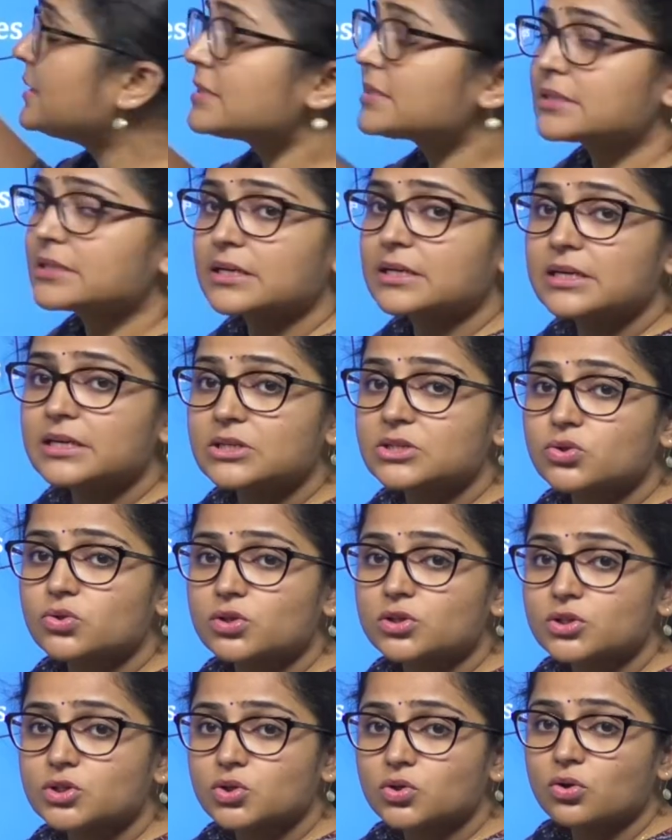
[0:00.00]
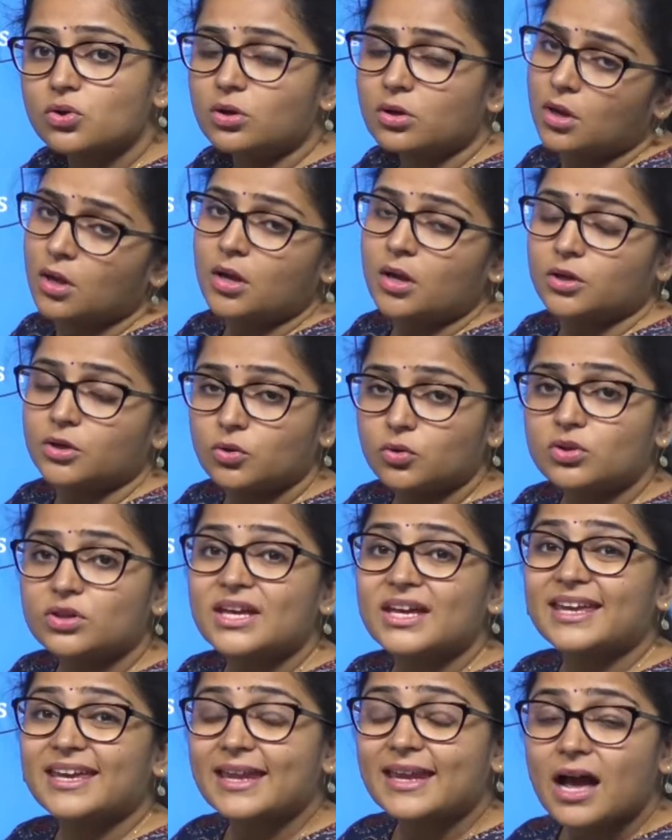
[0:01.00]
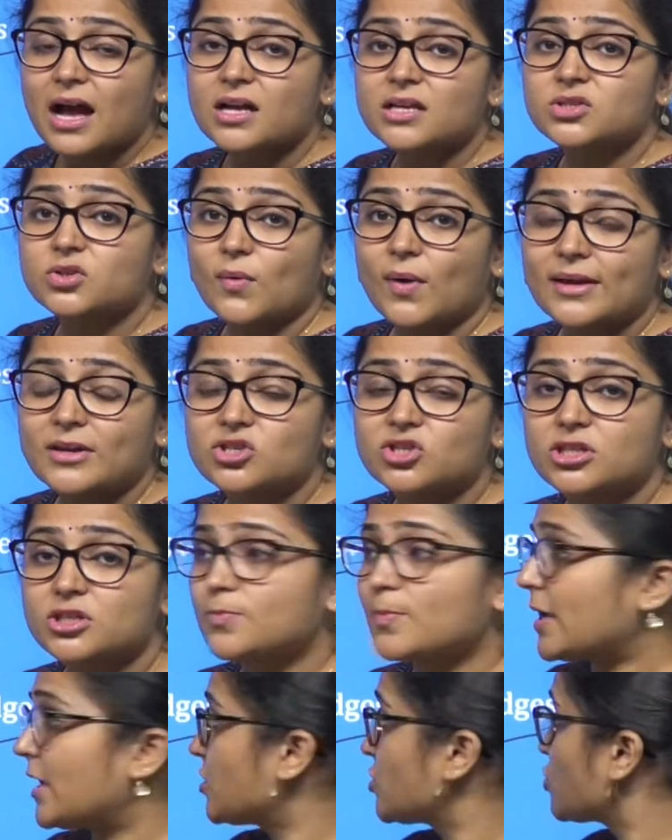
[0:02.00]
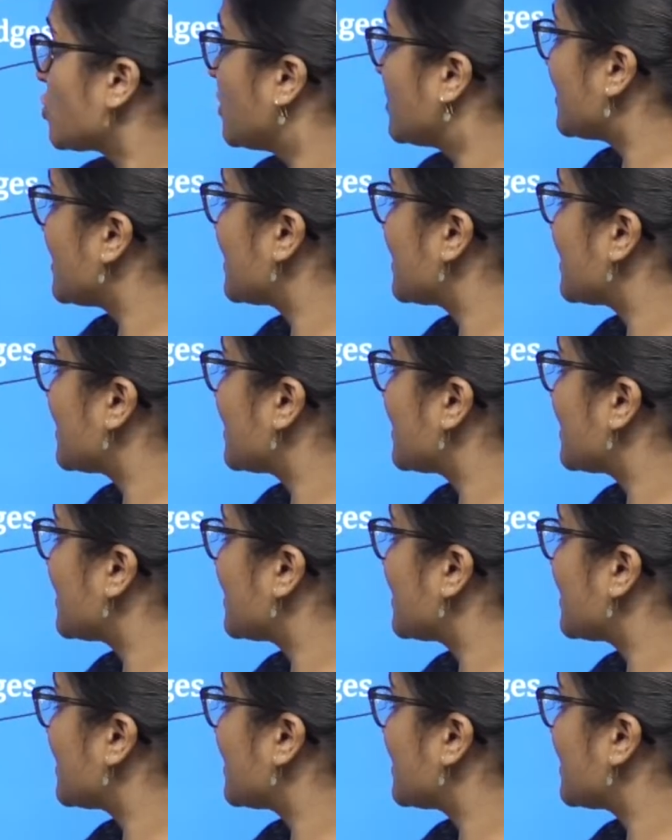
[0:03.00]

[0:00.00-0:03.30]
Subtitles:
studies also. They can ask questions based on the